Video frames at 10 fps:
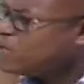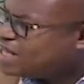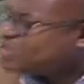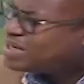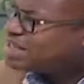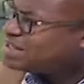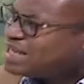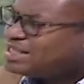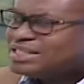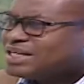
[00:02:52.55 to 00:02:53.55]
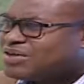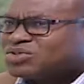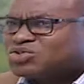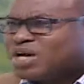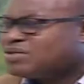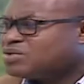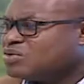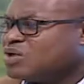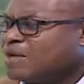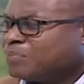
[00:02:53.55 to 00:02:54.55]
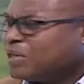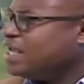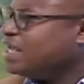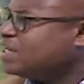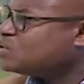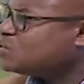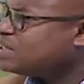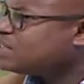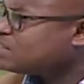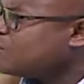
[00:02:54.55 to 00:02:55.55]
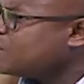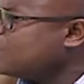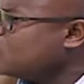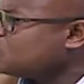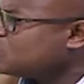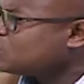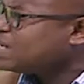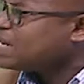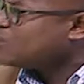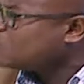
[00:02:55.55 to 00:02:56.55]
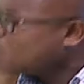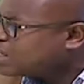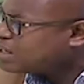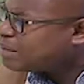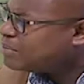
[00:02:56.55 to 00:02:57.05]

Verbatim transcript: we need to understand this and not try to play I, I, into it see, some I'm, emotions I'm, I'm, no, that no, are not welcome.